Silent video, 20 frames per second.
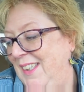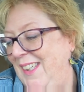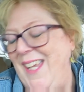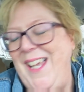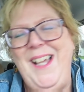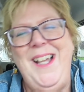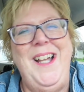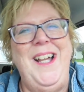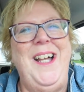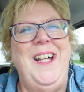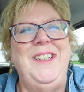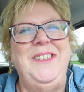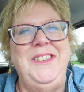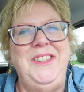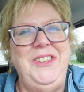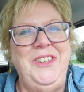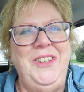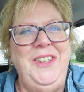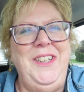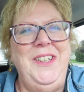Yeah, I'll
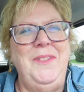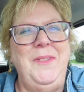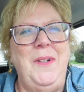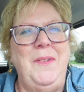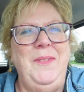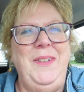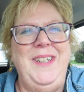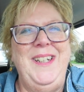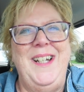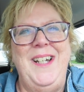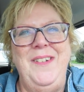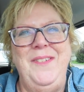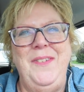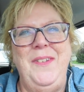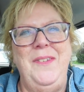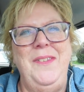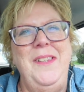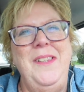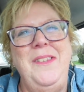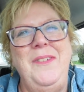show you what we got
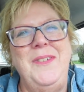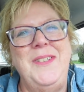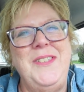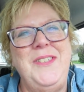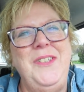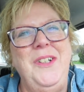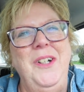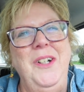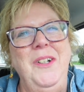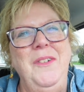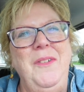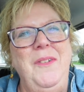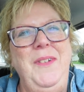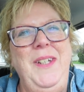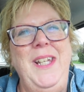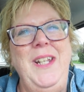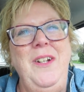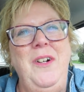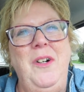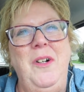from the thrift store when
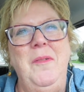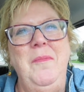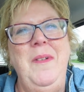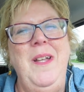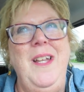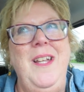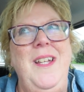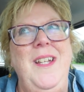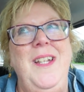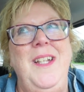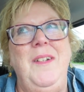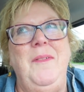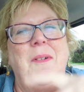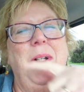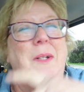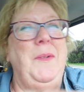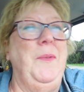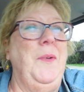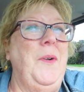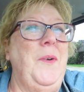we get home.
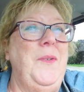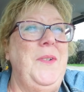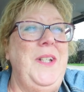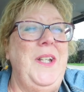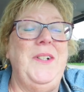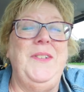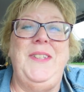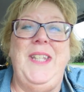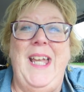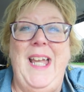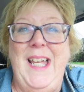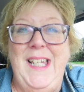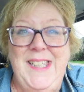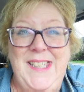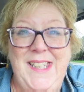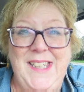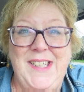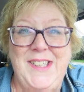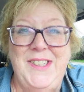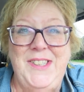We're going out to
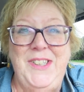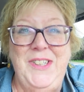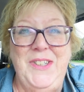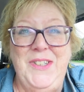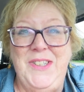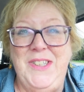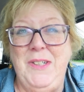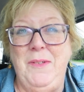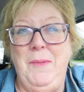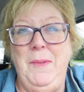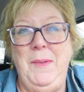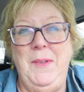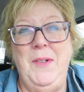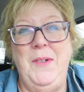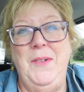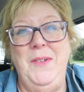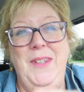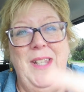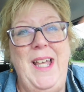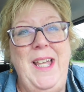Essex too, so we
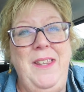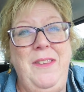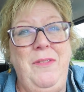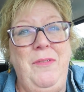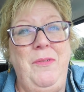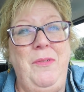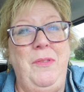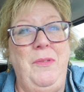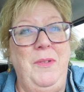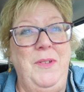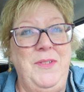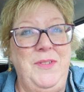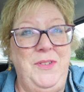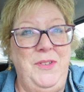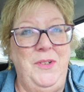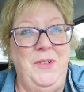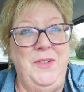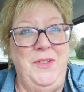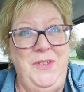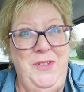go in that thrift
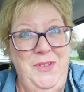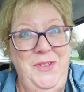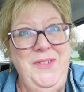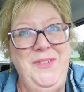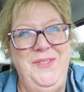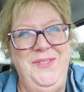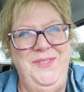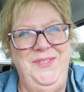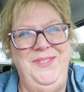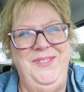store too.